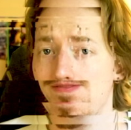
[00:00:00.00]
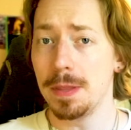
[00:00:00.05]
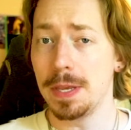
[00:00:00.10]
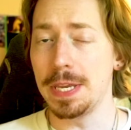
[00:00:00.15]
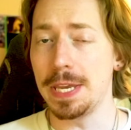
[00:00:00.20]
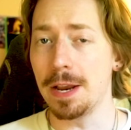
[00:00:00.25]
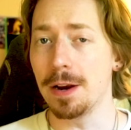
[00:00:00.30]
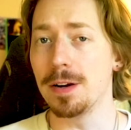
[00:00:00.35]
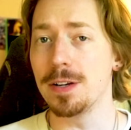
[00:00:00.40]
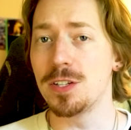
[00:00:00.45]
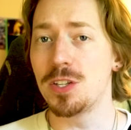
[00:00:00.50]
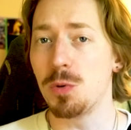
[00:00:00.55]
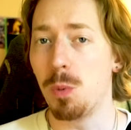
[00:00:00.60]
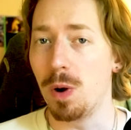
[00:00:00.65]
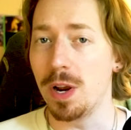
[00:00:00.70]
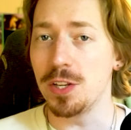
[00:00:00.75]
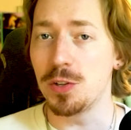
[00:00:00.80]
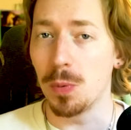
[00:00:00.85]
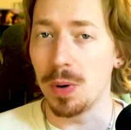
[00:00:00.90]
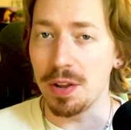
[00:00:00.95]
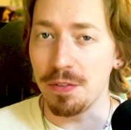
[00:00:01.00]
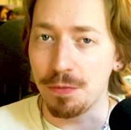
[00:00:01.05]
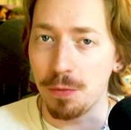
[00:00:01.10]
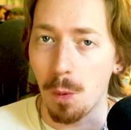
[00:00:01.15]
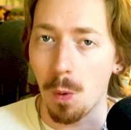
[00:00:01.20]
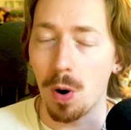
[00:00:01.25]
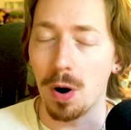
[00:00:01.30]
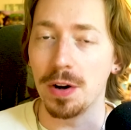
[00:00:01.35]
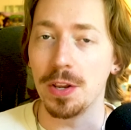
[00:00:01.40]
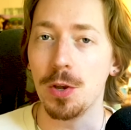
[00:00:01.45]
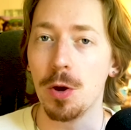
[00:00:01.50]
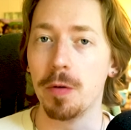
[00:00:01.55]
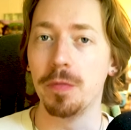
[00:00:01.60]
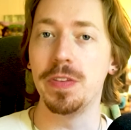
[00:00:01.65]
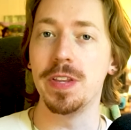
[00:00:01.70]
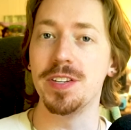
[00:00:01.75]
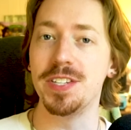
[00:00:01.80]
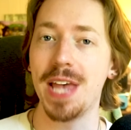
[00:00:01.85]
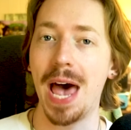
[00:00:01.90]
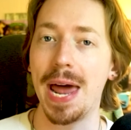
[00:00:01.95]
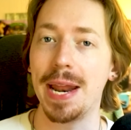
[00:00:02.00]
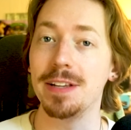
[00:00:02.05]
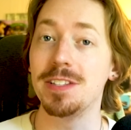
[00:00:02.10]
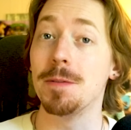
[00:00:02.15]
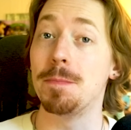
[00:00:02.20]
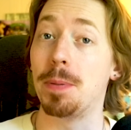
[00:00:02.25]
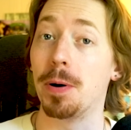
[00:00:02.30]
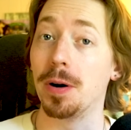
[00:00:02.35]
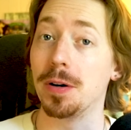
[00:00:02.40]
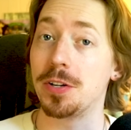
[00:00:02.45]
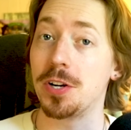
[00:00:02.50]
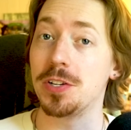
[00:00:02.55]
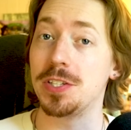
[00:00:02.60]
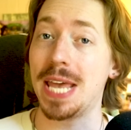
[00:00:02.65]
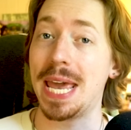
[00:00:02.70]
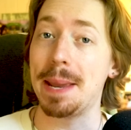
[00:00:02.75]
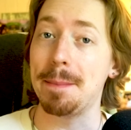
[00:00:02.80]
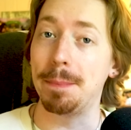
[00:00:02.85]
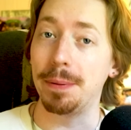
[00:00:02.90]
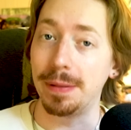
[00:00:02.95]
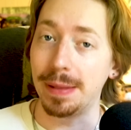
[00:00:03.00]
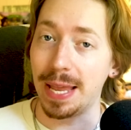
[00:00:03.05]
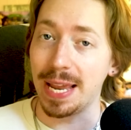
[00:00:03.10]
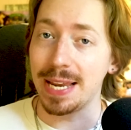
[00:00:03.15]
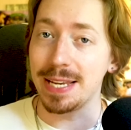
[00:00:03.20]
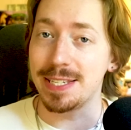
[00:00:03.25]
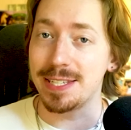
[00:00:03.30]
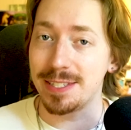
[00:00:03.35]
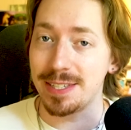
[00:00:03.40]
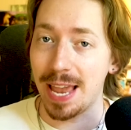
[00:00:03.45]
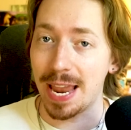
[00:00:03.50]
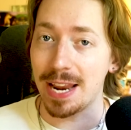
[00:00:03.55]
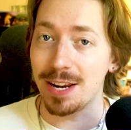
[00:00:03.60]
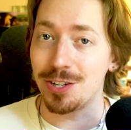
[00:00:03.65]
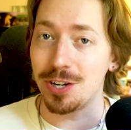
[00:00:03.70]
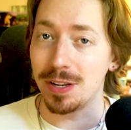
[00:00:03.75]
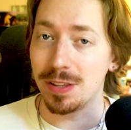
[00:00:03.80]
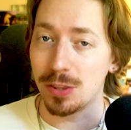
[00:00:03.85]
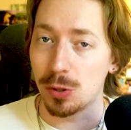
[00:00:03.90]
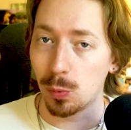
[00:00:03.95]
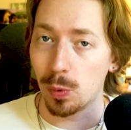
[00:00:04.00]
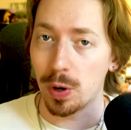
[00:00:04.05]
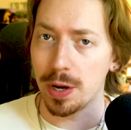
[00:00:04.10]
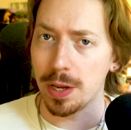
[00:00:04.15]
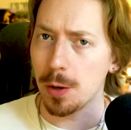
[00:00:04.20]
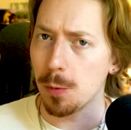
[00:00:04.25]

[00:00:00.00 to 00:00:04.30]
year is 2024 and you have decided to purchase a PlayStation 3.